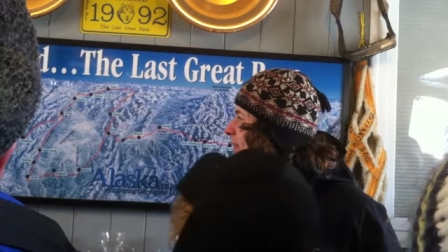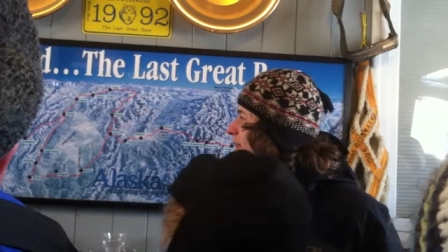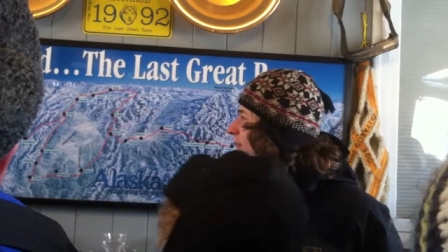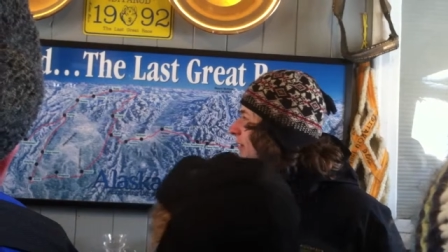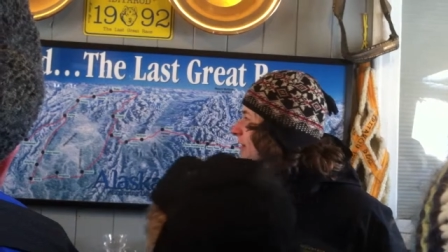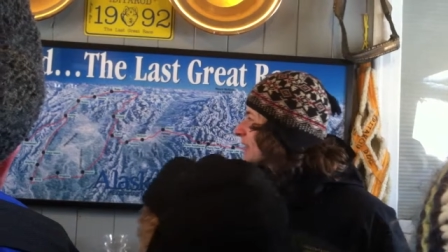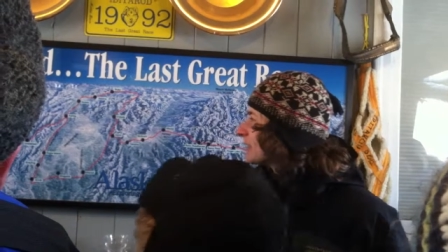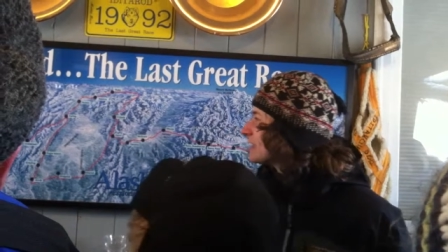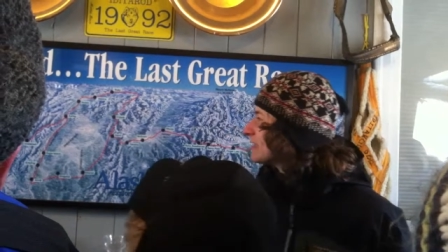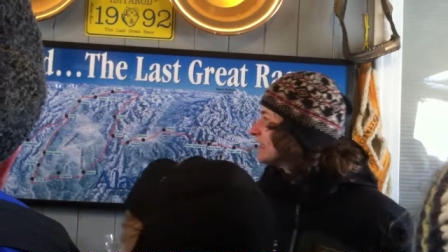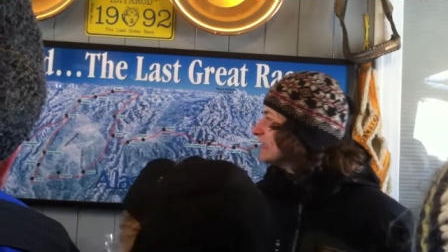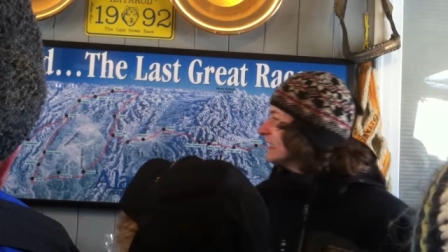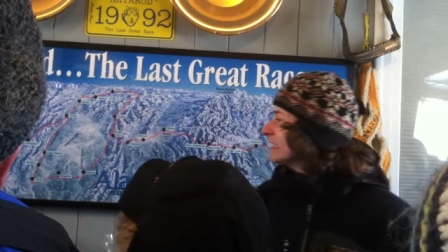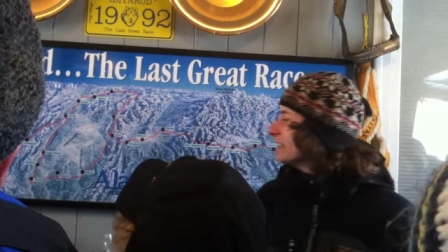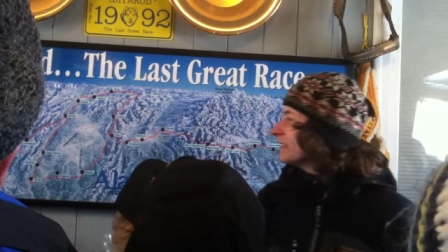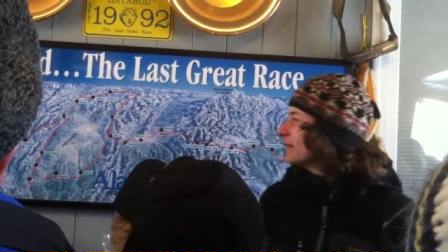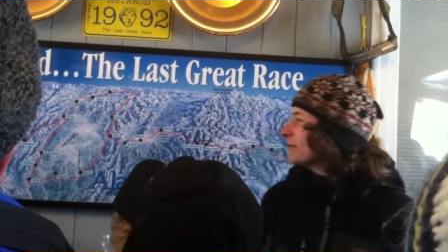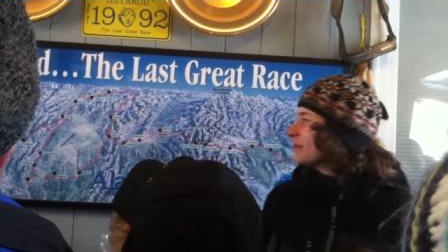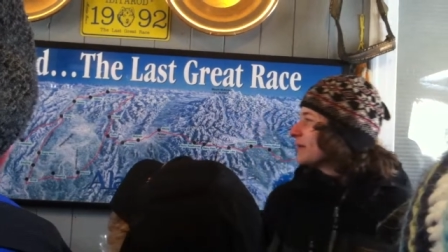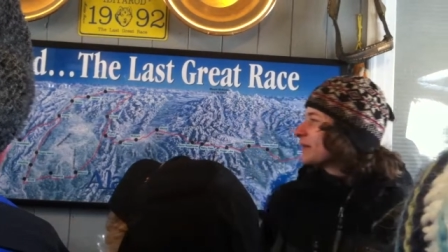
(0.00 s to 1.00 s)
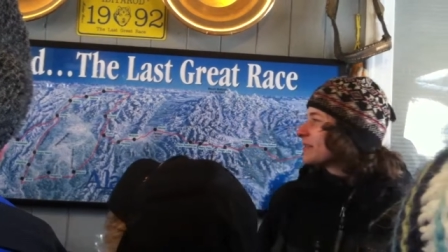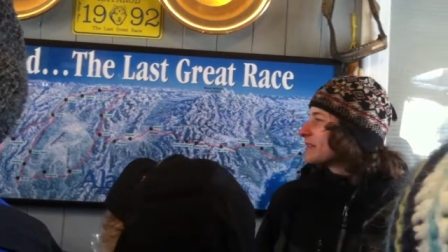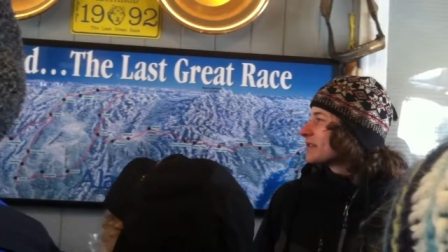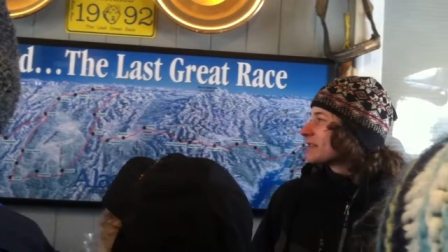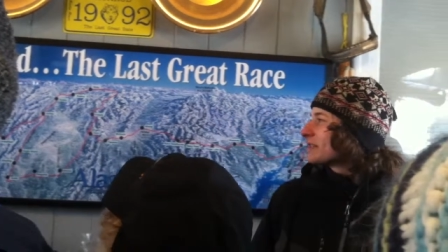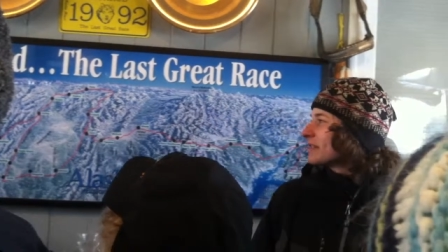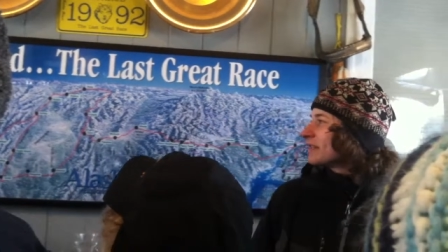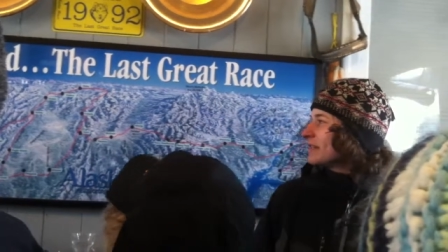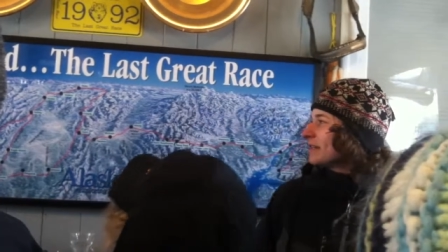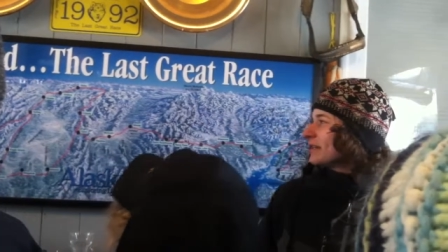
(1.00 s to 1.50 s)
Koyuk to Elim, there's
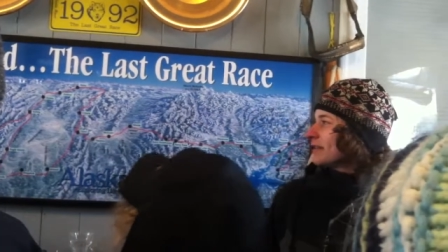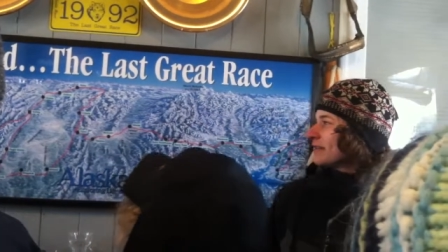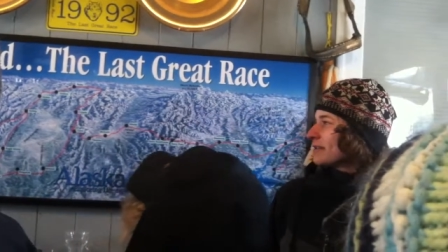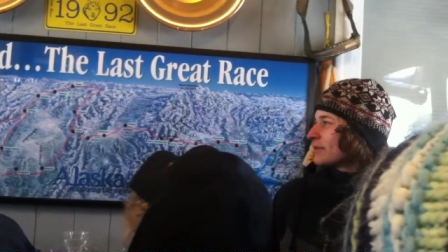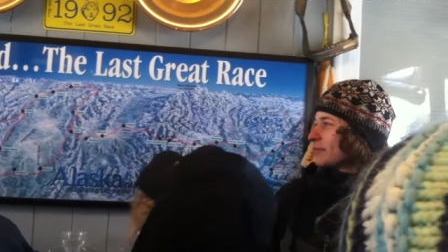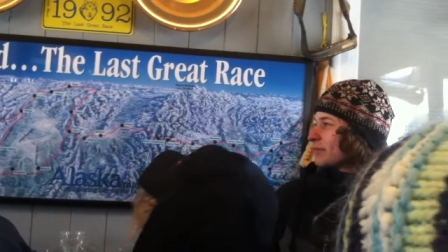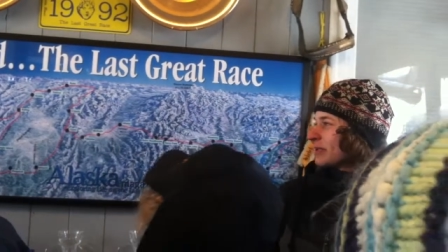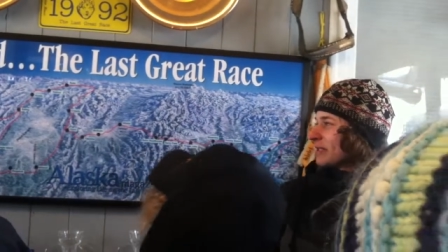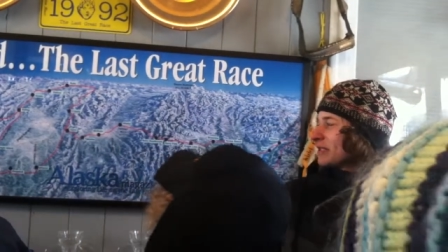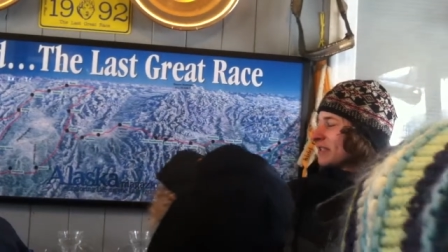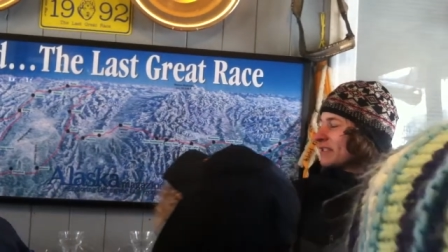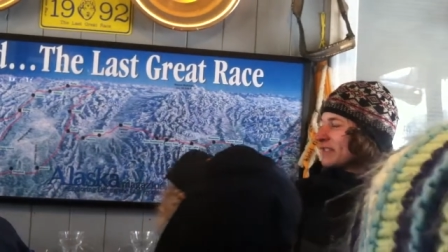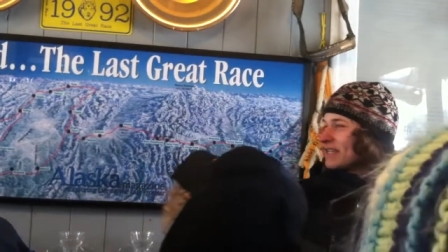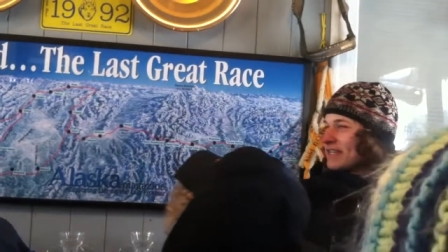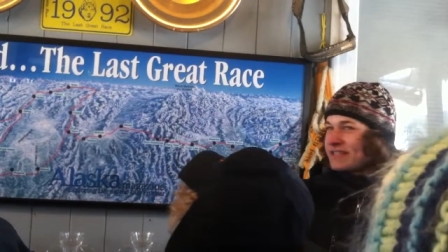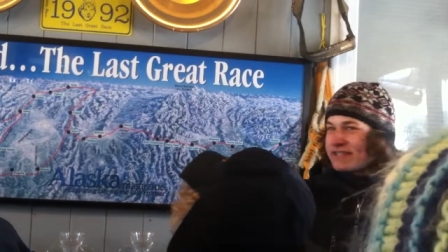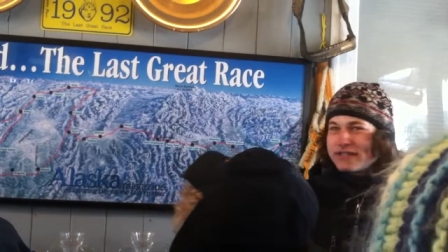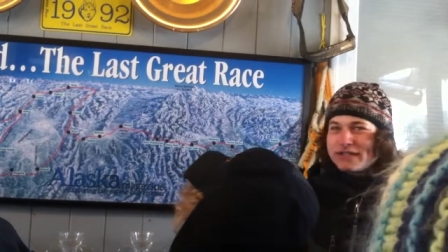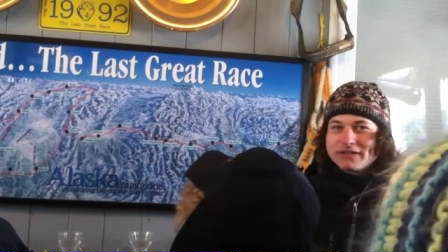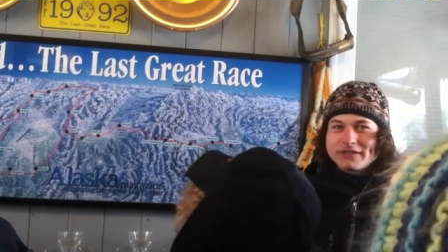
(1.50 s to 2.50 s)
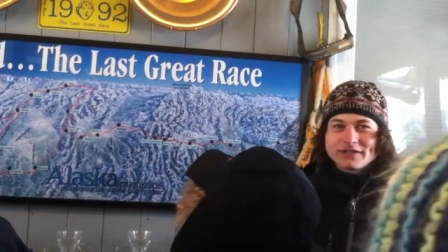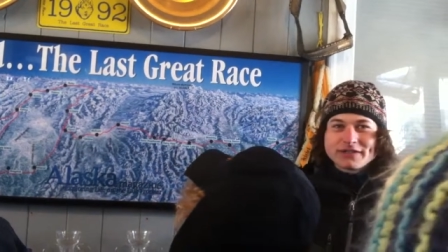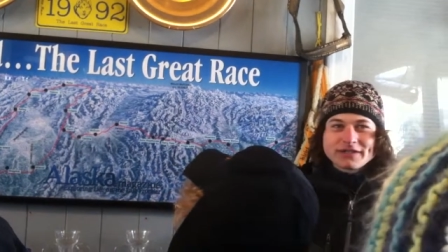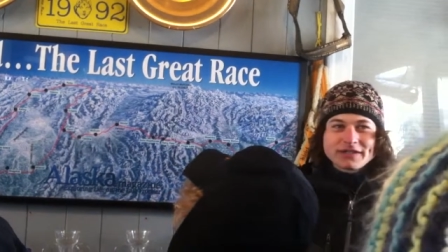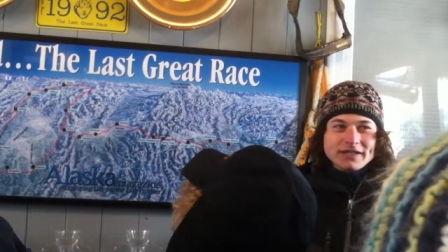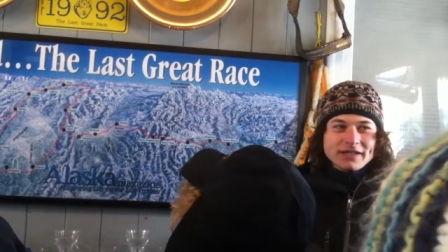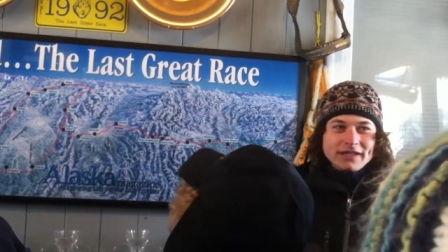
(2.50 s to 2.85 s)
it's pretty good sized hills,